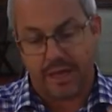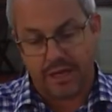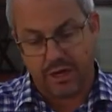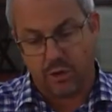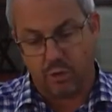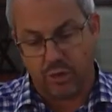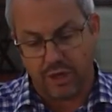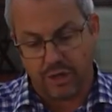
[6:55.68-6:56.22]
In
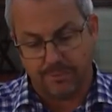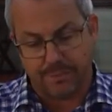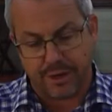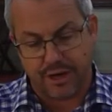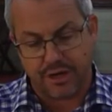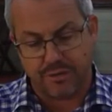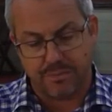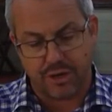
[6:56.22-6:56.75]
a world
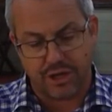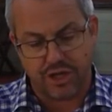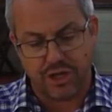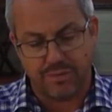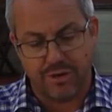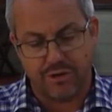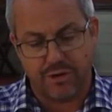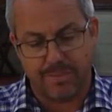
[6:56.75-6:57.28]
broken by
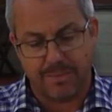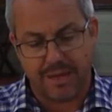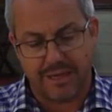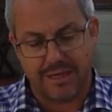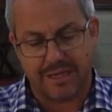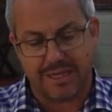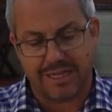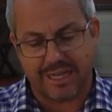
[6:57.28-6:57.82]
human
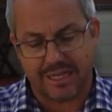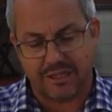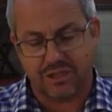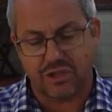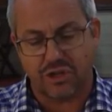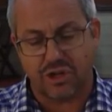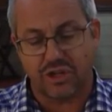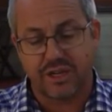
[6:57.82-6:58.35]
rebellion
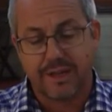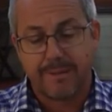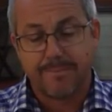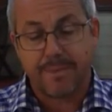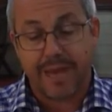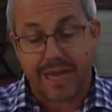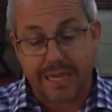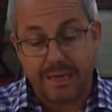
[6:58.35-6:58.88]
against God,
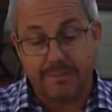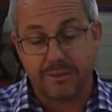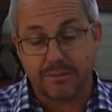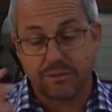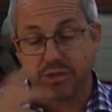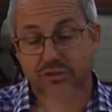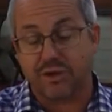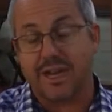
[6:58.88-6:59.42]

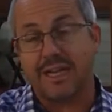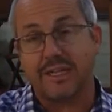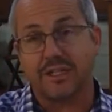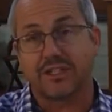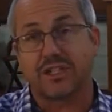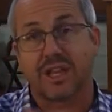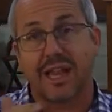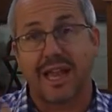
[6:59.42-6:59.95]
Abram's
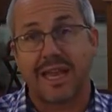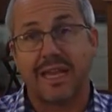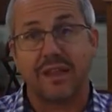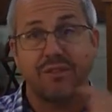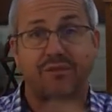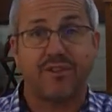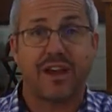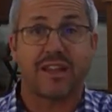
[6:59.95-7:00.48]
greatness lay in
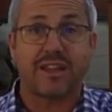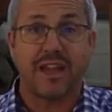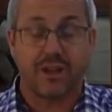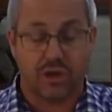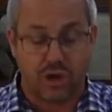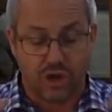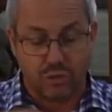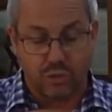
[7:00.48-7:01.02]
the fact
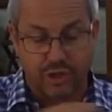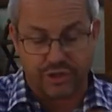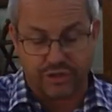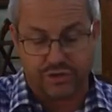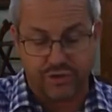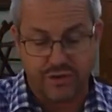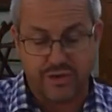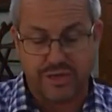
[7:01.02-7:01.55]
that God worked
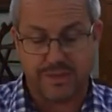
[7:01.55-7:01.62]
through